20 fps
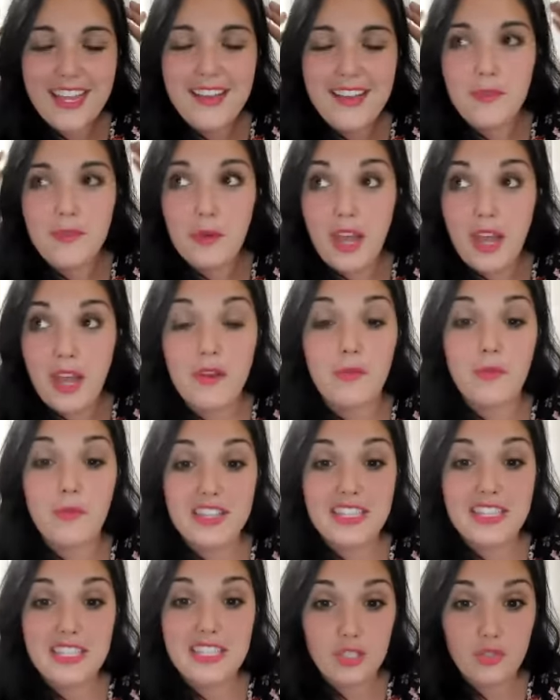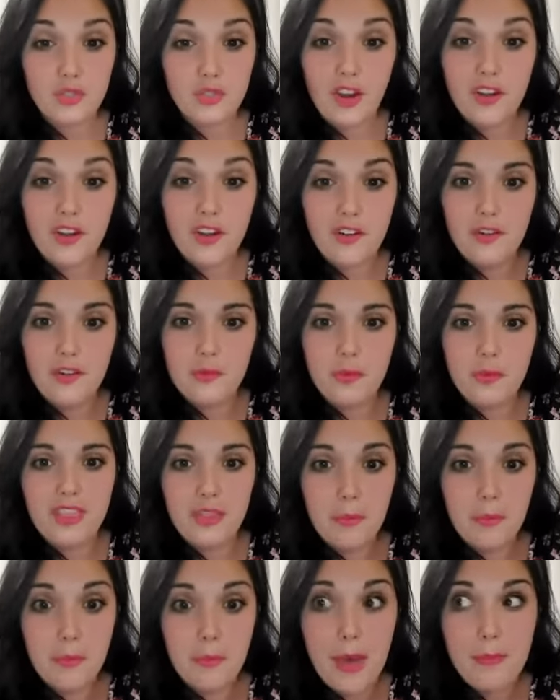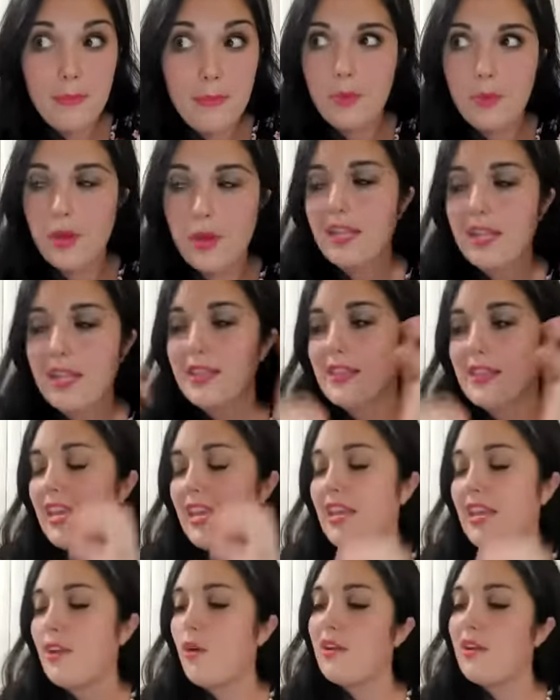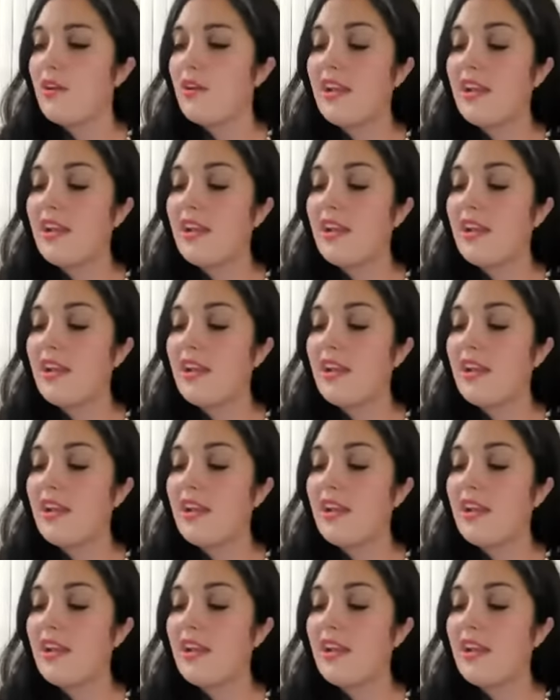had really struggled with, the mommy brain thing going on.